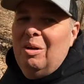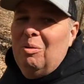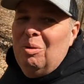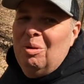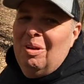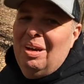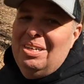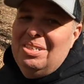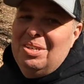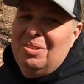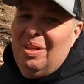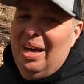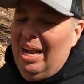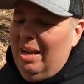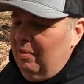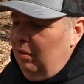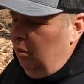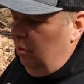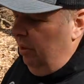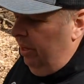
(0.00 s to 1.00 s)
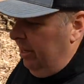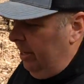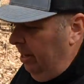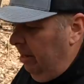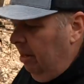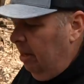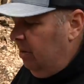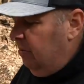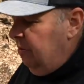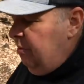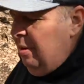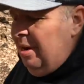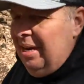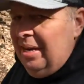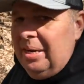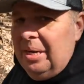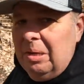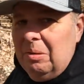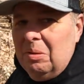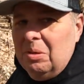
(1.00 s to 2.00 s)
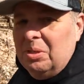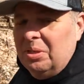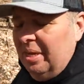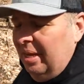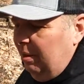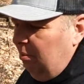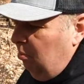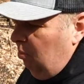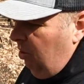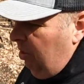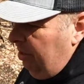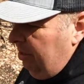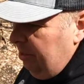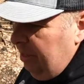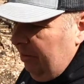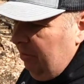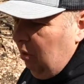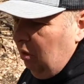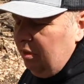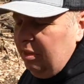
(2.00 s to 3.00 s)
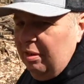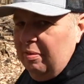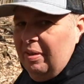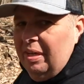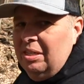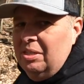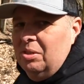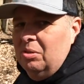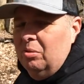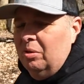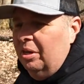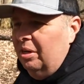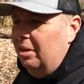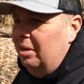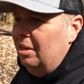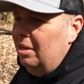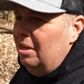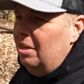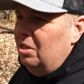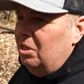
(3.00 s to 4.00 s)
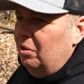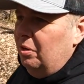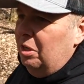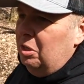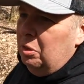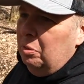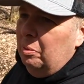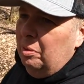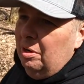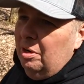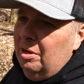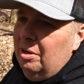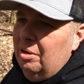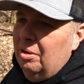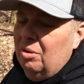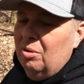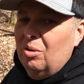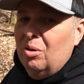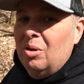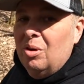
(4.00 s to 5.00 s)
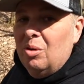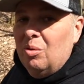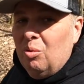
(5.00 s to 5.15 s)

I realize a lot of you are like, Eric, we want to hear this thing run and you haven't hooked anything to it. So here's what we're gonna do.